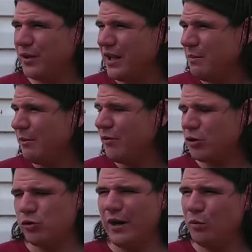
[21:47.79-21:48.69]
with them if the
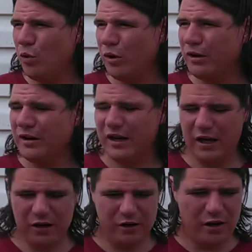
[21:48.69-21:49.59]
trade war
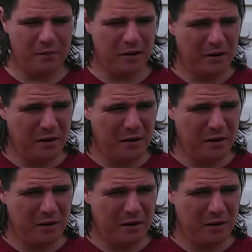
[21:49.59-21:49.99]
heated up.